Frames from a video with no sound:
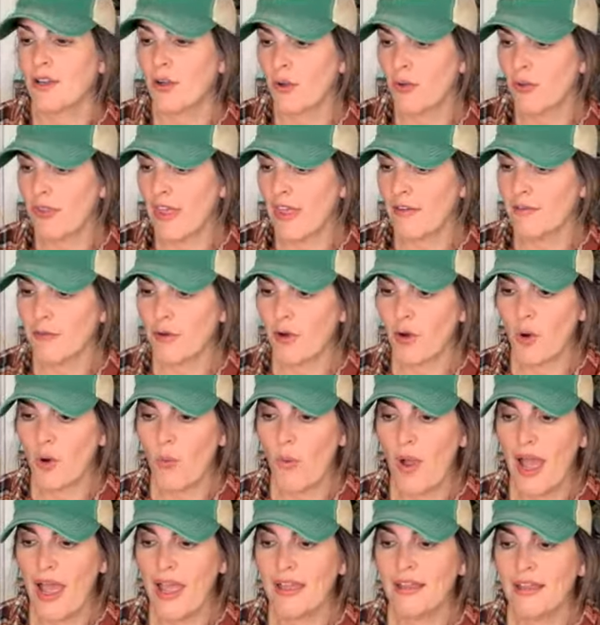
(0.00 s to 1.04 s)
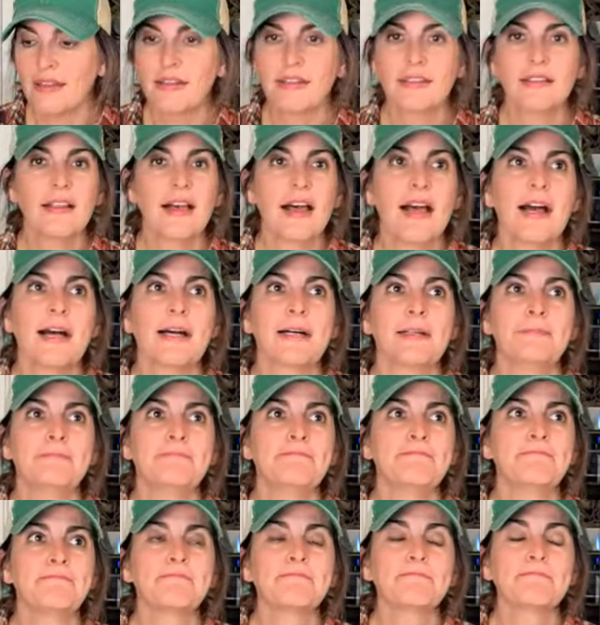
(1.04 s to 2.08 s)
know that for a while,
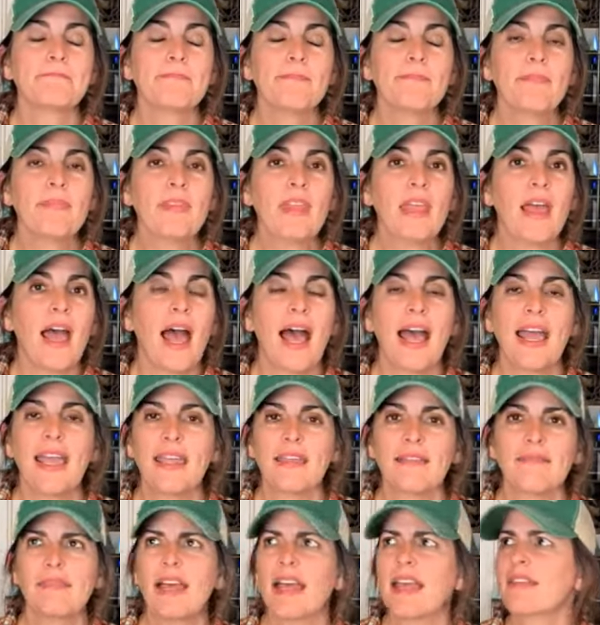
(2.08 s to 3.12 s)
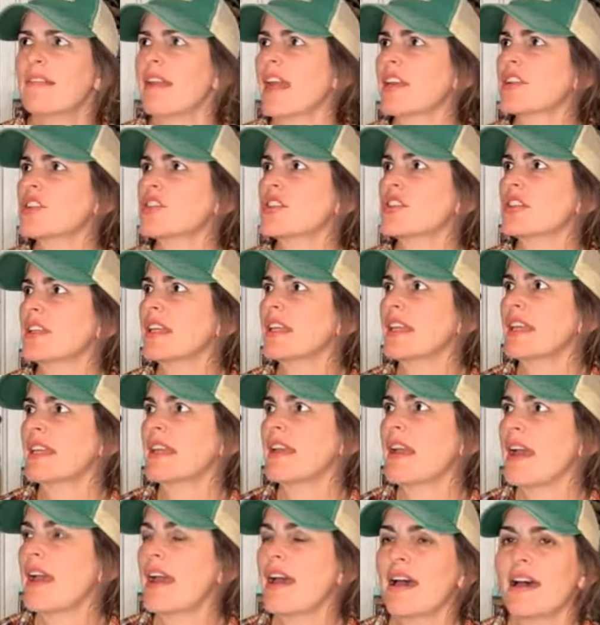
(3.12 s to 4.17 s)
um, I, I
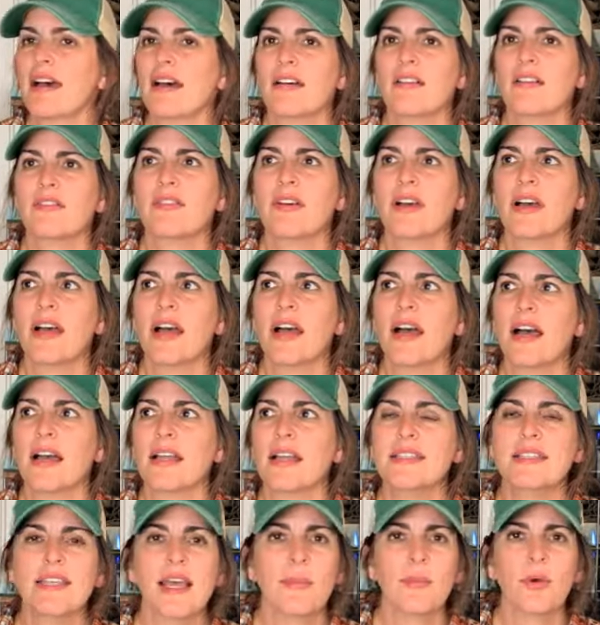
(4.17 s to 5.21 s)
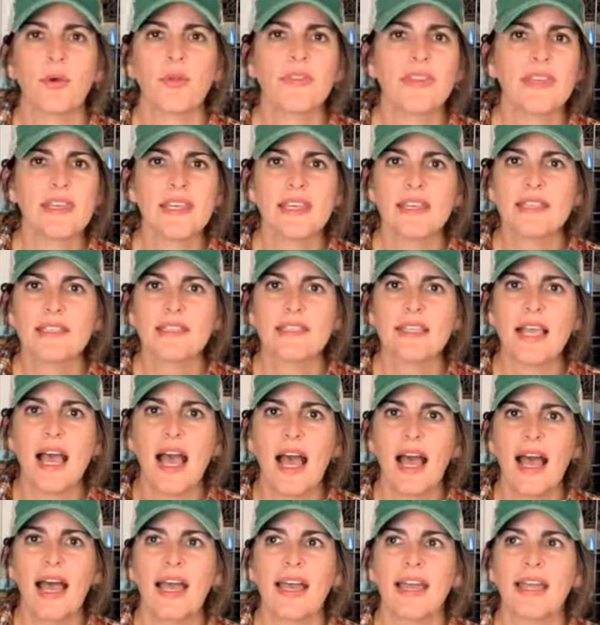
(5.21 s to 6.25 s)
actually have uh, demoed this
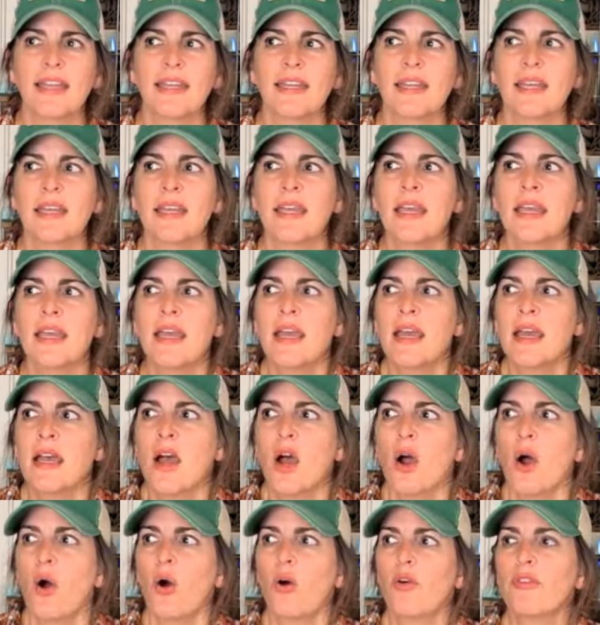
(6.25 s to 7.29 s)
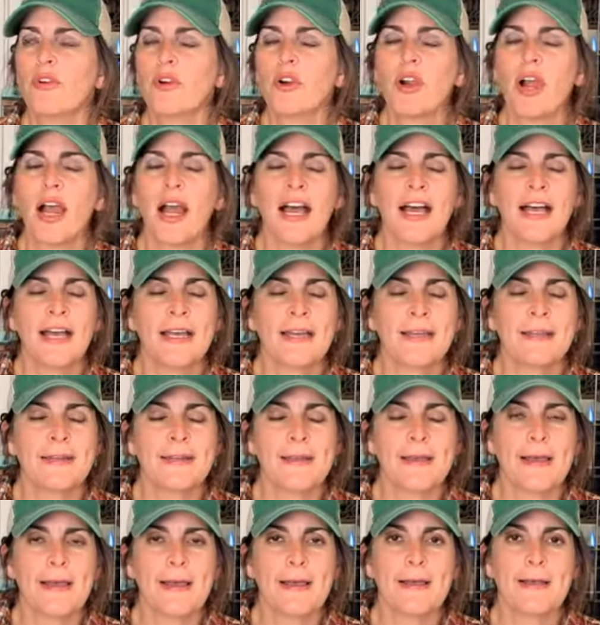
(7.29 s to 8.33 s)
on over
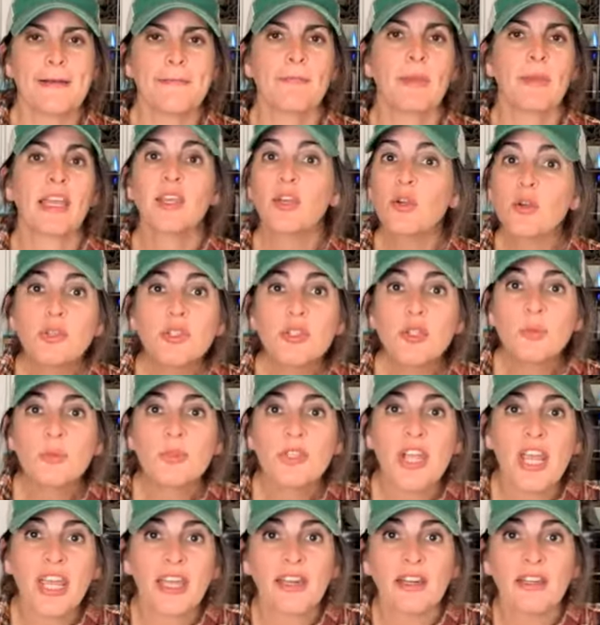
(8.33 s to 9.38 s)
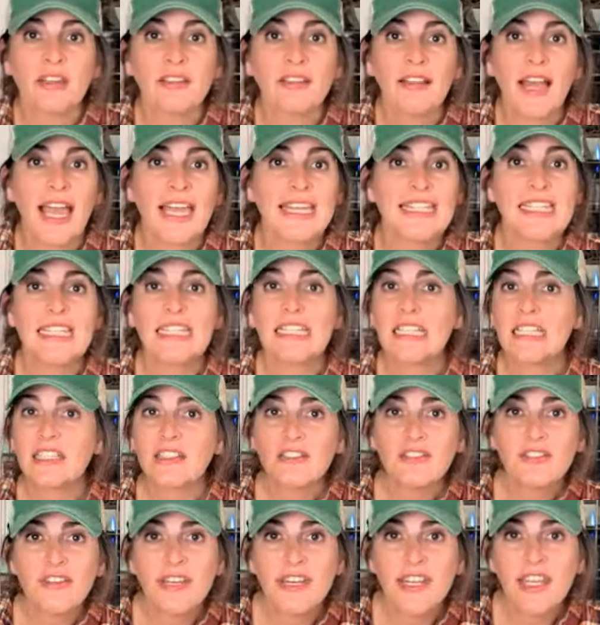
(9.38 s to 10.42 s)
on um, my YouTube channel. I did a
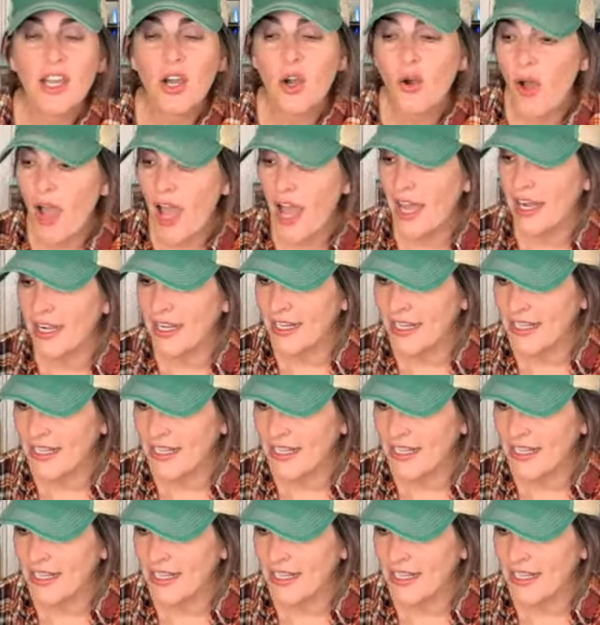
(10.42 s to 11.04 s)
little video on